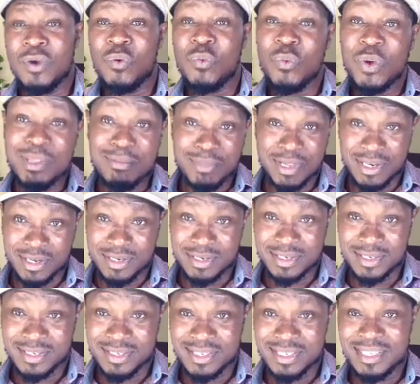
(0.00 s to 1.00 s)

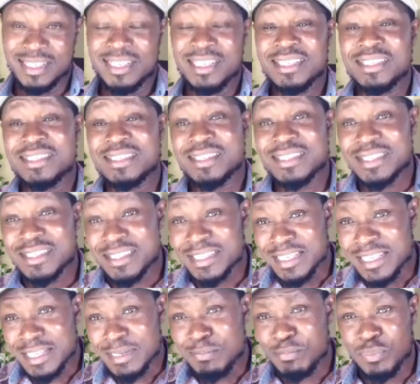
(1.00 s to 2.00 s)
Women
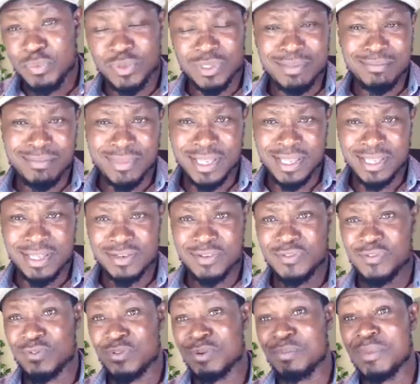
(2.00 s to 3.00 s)
sleep with men
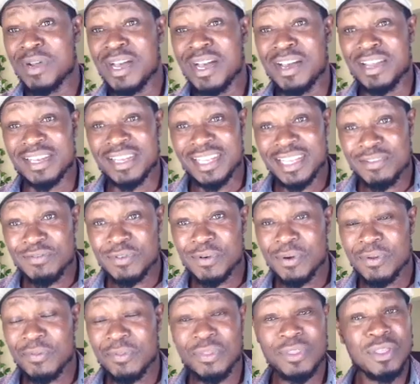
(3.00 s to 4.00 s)
from her level
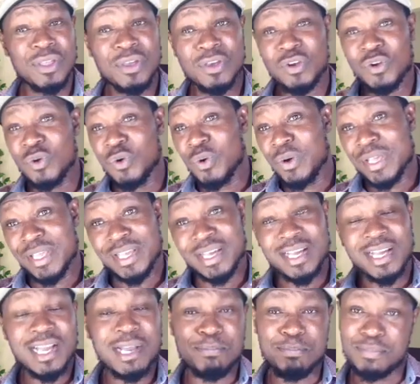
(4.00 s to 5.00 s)
going
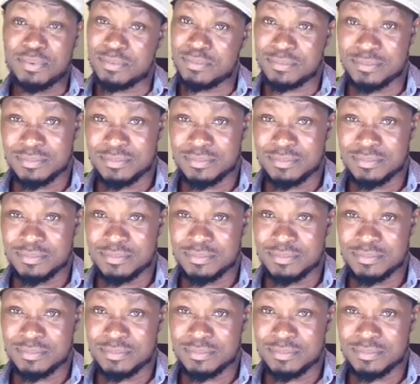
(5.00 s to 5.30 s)
up.